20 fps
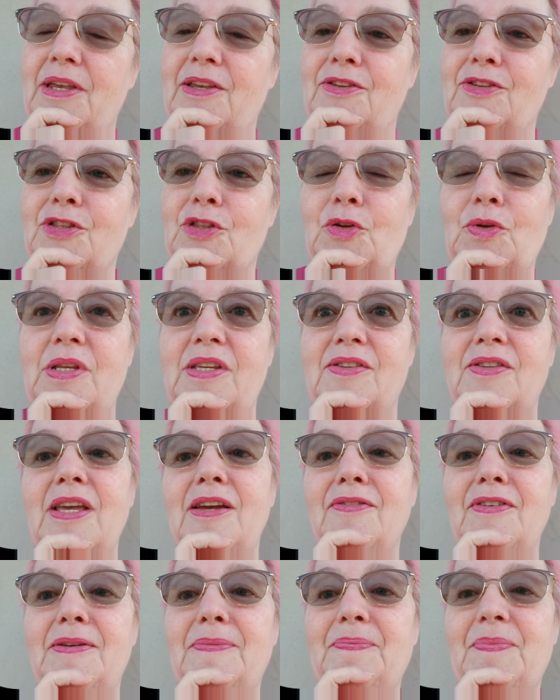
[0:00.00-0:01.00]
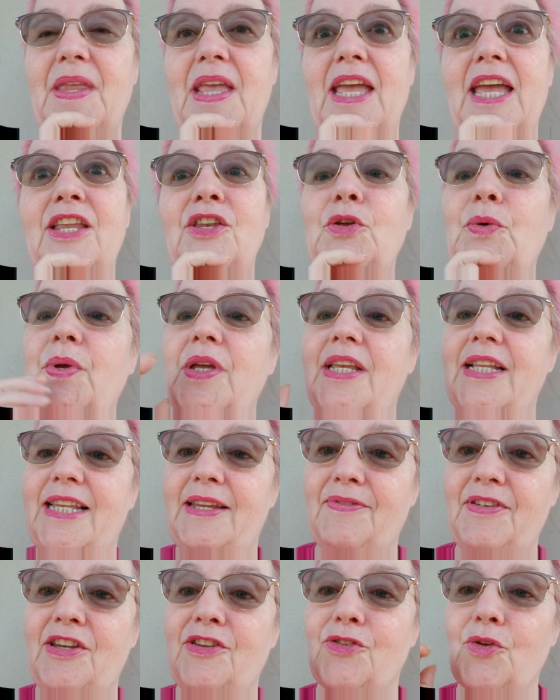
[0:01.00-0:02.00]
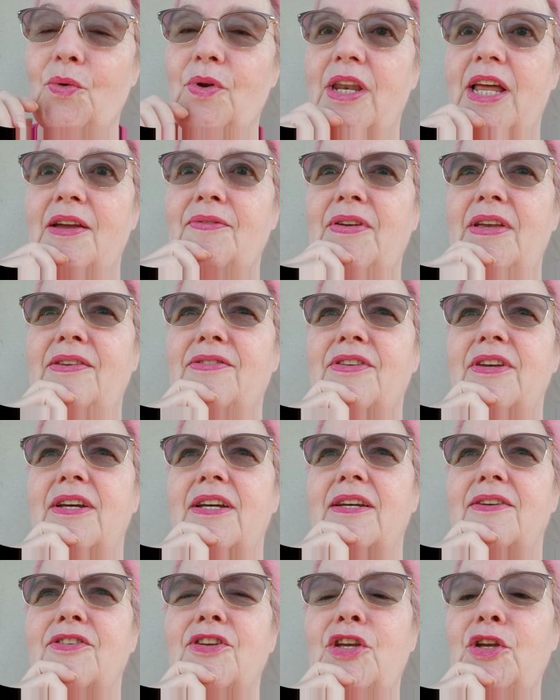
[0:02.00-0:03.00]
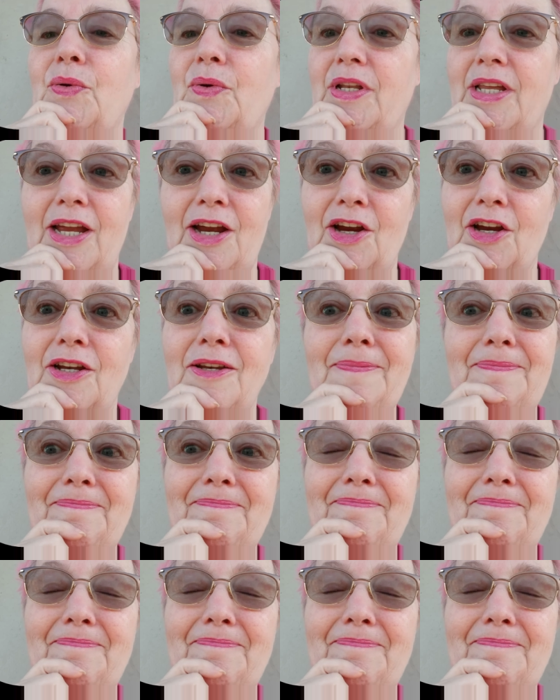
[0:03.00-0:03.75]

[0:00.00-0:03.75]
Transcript: He's 37, living his own life. He's a security guard.